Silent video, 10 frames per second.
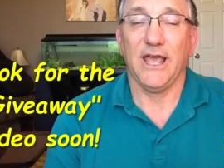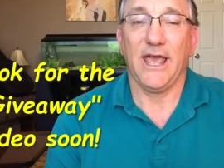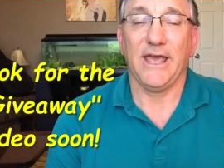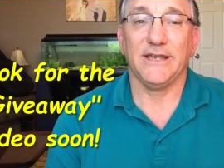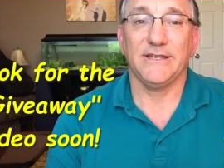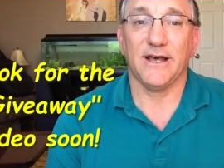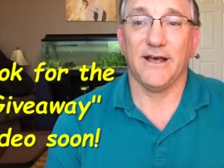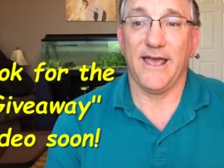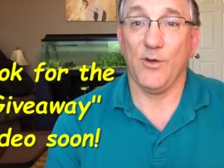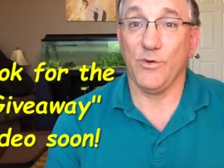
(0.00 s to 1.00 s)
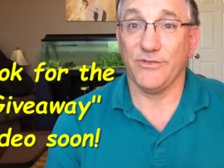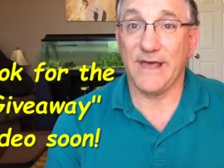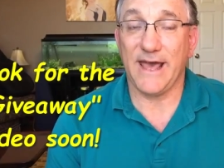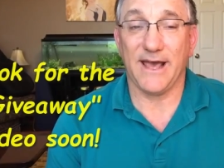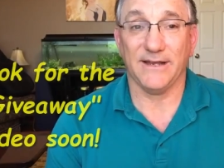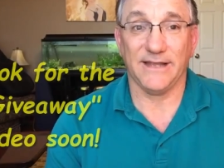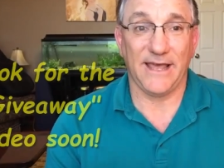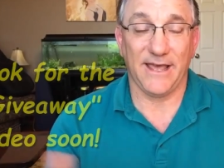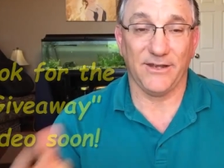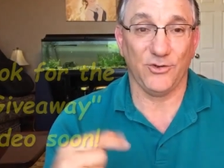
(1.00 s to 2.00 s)
And, uh, and with that,
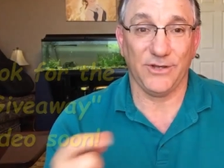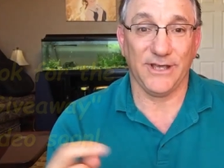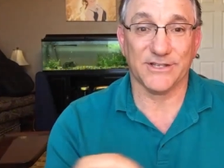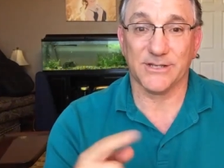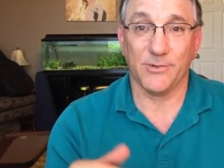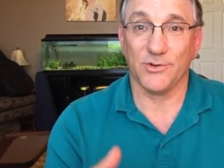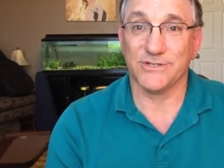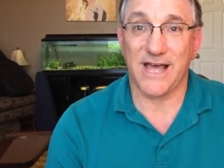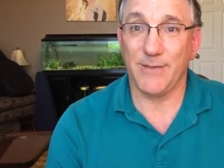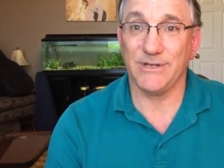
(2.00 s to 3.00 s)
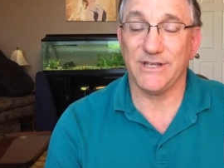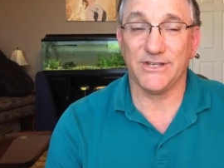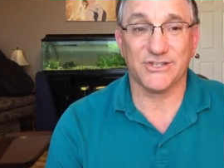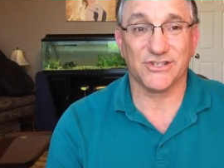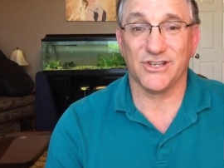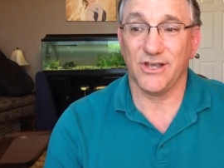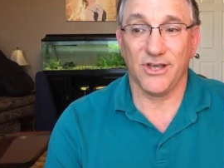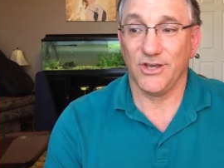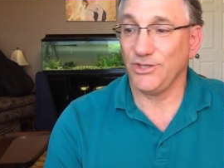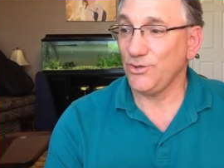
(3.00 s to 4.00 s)
and you get some of those diamond discs,
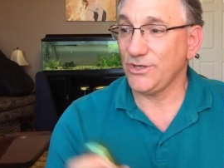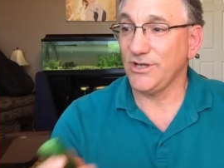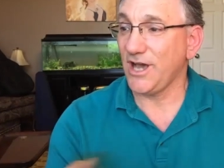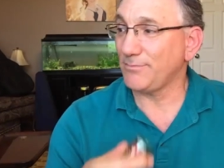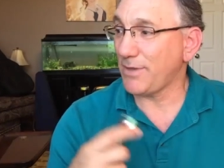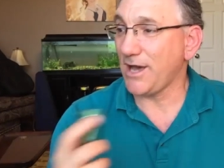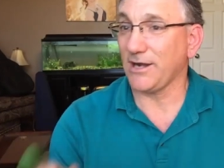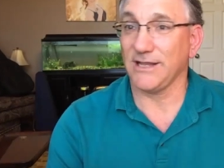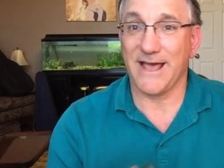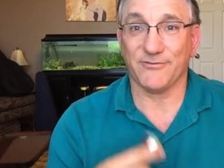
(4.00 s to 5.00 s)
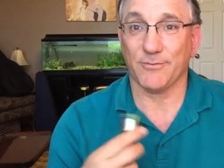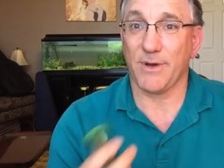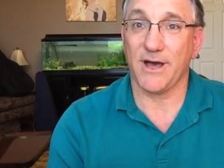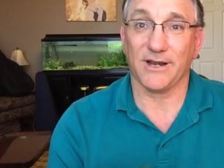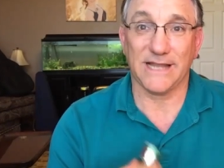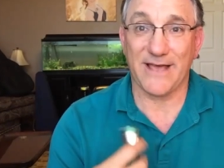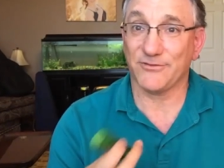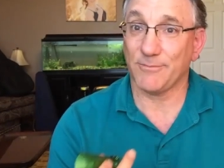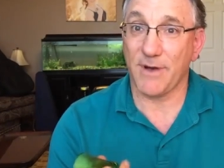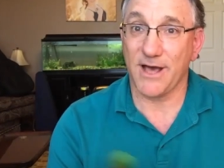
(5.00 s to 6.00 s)
you can cut bottle after bottle
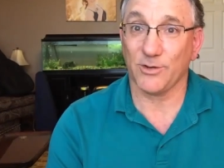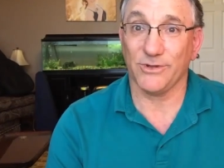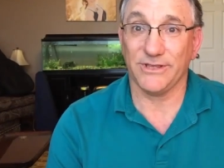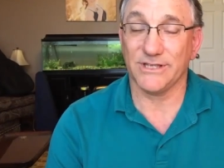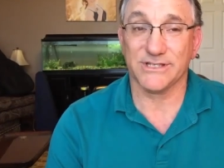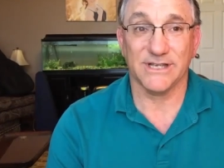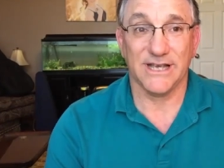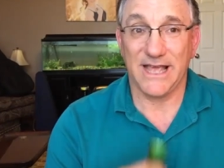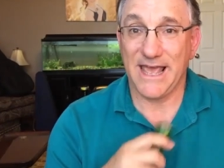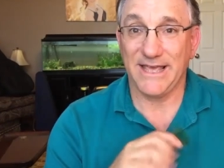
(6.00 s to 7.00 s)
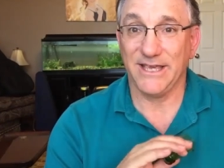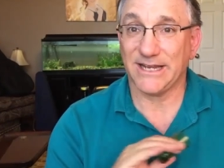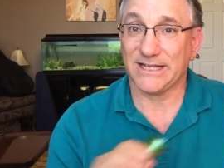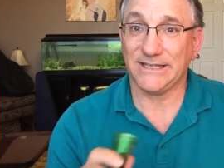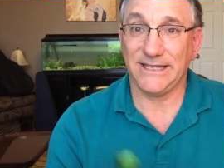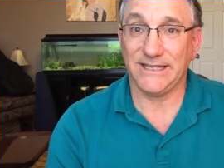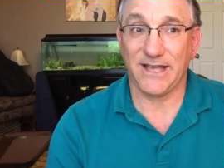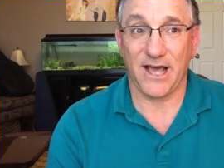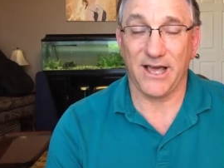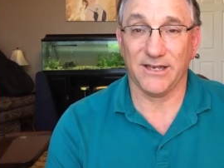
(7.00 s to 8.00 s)
after bottle with this and get a clean
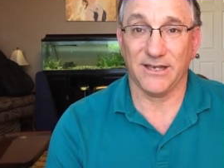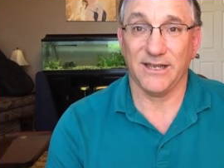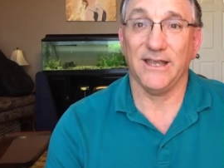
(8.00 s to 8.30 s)
cut